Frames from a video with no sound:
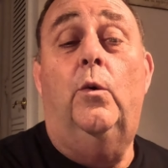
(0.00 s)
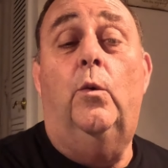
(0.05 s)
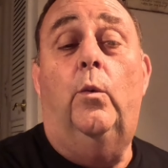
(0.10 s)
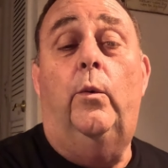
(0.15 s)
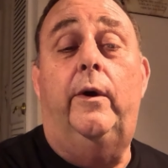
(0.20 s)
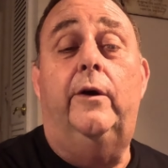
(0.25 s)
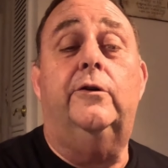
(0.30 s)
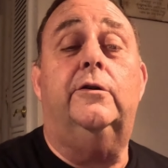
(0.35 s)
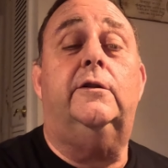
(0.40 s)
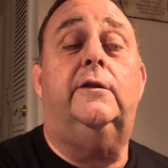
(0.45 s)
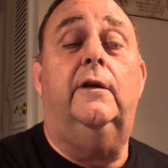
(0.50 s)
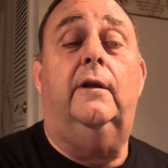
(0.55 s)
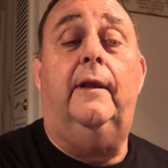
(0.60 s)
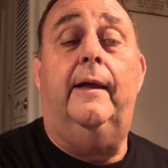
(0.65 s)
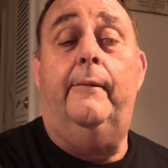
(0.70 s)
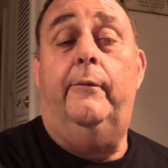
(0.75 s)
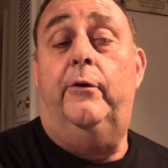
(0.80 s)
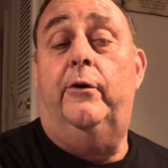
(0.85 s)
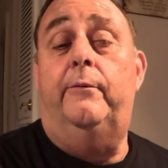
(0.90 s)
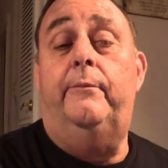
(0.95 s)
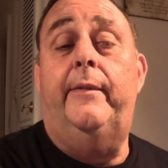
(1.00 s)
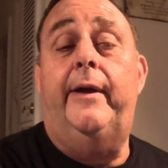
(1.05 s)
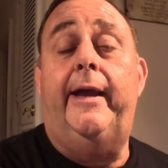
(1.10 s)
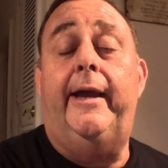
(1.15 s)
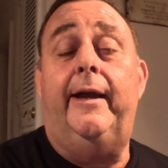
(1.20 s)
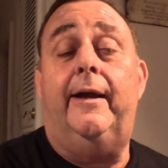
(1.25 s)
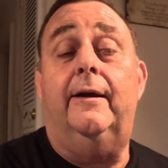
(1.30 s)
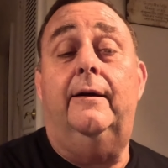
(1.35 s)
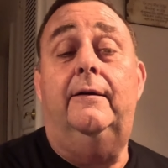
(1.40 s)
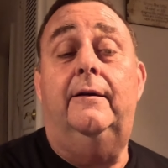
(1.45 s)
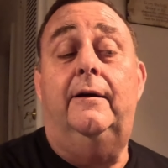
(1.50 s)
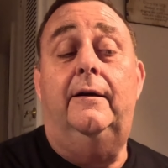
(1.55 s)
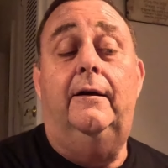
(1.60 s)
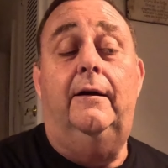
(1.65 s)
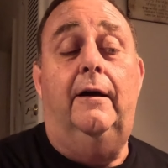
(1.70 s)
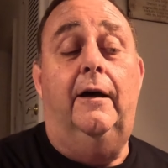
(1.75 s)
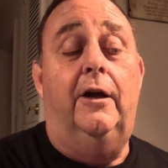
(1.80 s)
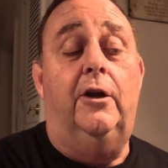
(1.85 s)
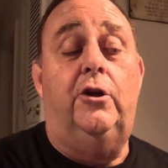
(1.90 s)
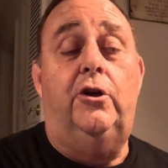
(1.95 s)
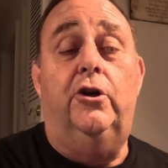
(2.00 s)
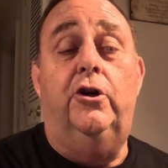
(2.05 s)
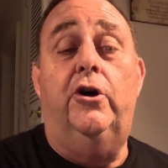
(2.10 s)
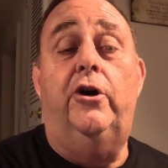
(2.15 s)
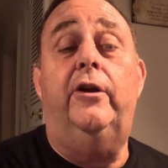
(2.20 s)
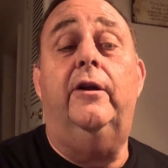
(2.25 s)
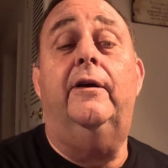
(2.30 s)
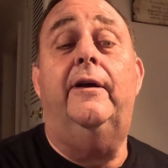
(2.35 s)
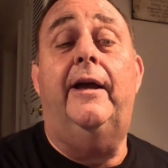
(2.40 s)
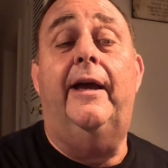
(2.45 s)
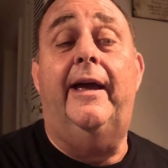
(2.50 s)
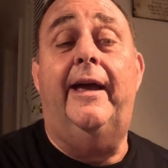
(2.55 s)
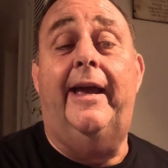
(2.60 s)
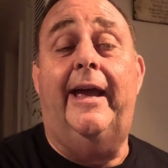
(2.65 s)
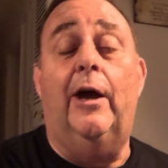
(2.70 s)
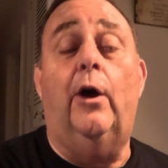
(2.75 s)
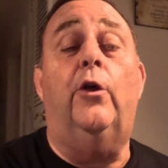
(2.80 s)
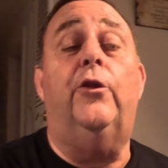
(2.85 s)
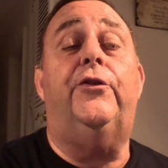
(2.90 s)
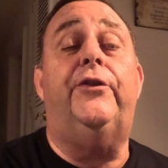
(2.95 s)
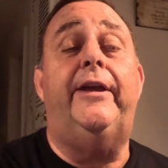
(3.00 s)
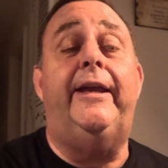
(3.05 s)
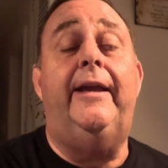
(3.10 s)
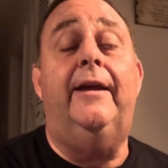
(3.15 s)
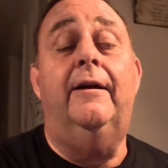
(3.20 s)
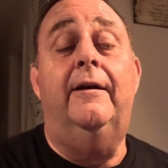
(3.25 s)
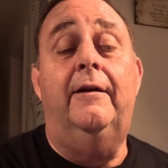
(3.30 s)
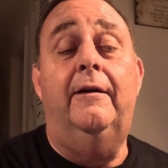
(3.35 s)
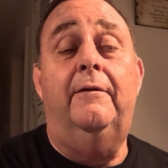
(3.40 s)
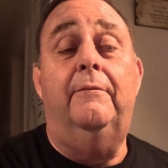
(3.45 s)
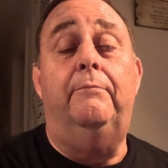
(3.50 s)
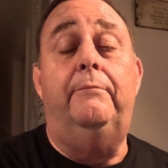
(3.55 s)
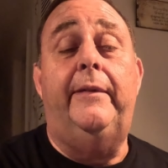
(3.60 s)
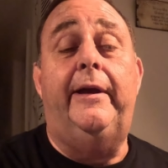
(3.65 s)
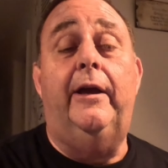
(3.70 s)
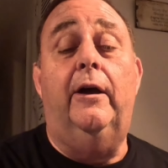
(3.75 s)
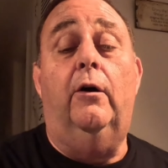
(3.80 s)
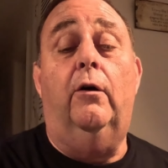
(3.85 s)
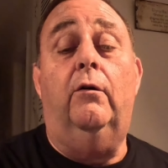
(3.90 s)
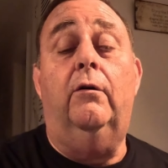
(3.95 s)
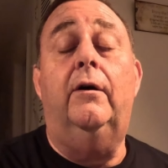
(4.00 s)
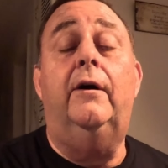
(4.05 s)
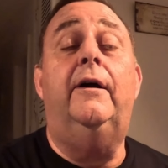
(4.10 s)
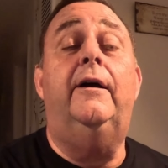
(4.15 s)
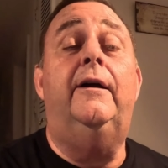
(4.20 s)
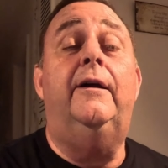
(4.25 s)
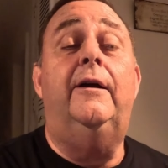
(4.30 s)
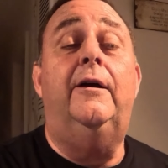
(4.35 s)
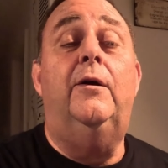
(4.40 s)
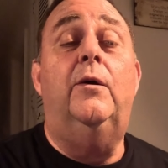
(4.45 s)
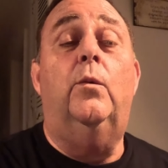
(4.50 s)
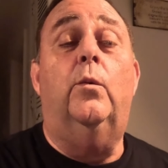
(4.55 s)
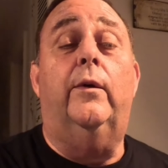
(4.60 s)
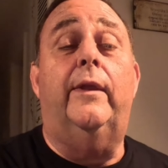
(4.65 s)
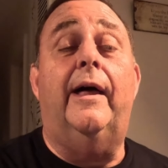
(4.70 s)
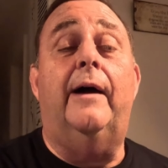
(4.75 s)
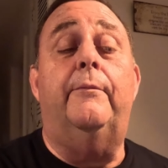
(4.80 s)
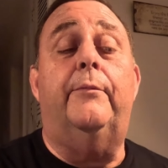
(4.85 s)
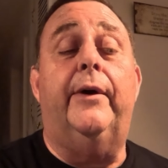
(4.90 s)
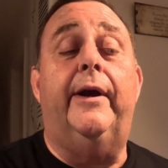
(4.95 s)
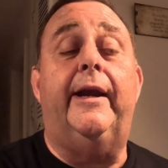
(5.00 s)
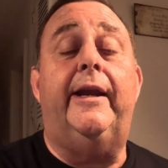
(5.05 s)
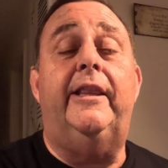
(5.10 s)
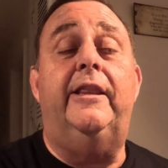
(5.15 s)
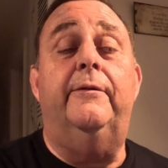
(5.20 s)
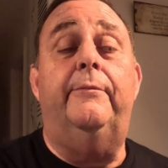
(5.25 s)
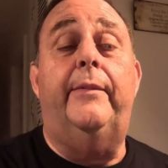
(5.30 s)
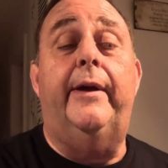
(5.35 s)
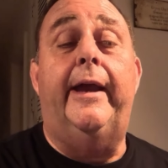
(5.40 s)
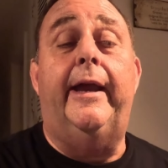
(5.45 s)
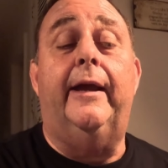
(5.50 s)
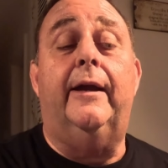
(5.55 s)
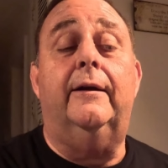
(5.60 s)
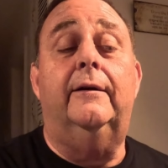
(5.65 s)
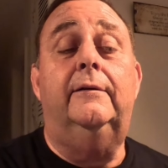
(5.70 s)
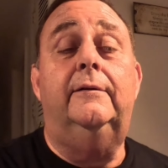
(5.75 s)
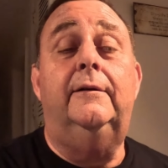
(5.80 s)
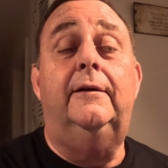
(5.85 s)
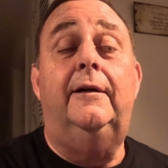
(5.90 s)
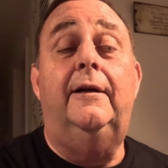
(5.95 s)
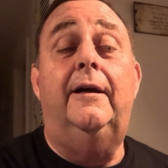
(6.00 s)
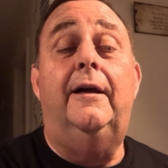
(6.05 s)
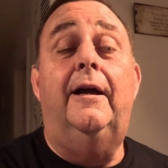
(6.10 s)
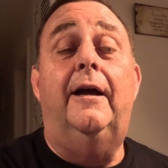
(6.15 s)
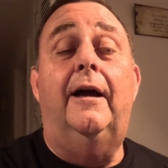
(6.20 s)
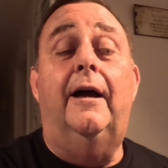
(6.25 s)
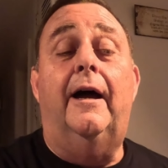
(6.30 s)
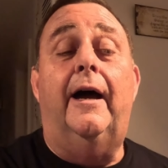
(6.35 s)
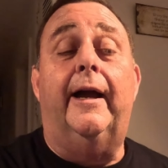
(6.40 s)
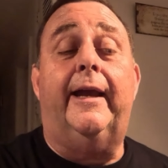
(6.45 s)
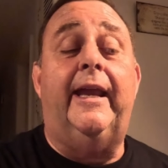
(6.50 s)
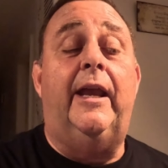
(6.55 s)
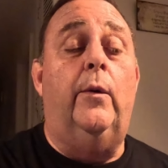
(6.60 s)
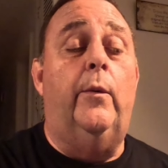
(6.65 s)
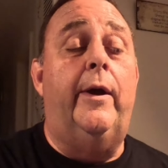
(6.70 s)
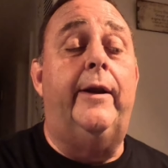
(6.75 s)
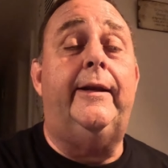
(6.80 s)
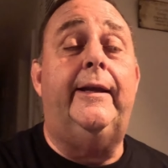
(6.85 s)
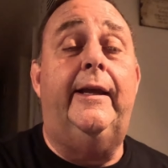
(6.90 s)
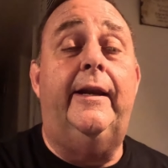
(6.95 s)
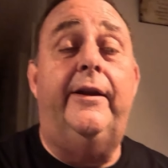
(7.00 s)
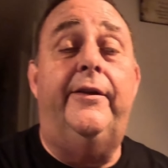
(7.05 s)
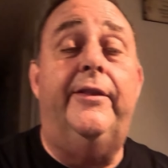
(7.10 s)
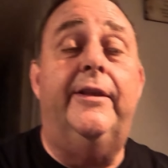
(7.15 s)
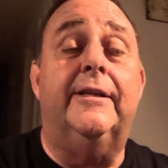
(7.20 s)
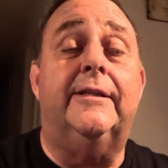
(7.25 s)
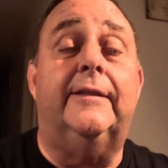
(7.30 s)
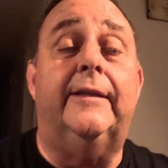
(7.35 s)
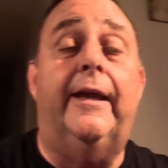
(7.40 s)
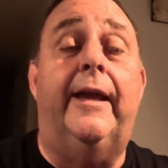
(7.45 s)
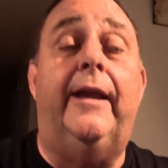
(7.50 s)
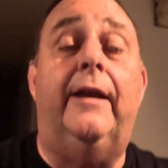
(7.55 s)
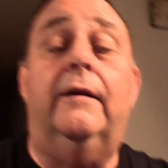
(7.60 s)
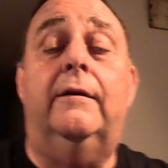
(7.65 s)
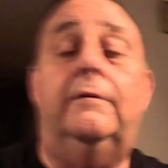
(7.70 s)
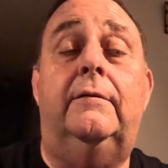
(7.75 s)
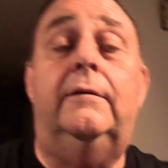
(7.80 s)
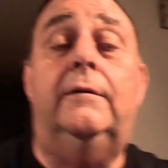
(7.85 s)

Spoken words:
we're still able to make a good, healthy meal without breaking the bank. I can't wait to get in this thing.